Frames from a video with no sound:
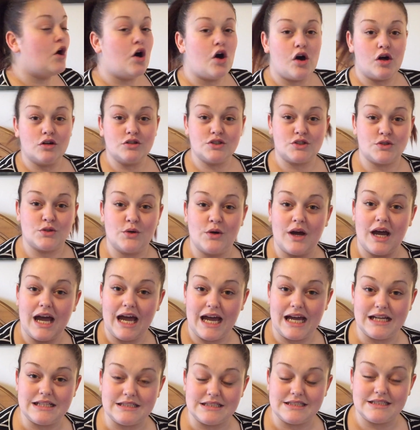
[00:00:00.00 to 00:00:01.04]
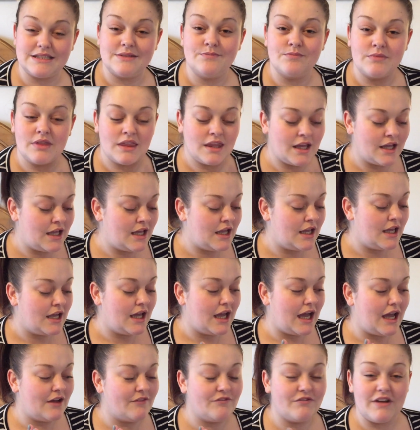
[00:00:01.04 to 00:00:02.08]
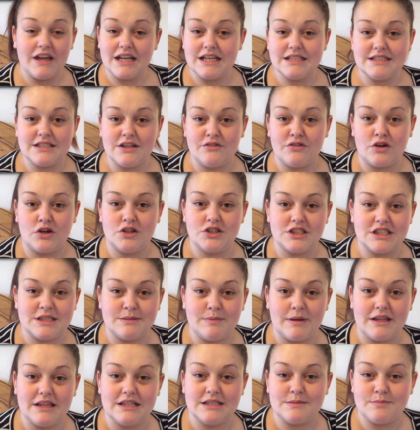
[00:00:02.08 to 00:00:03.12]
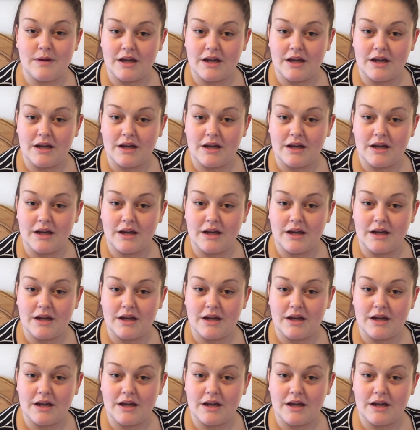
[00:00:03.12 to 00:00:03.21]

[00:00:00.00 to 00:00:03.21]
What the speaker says: Also, hands. I'm very self-conscious about this,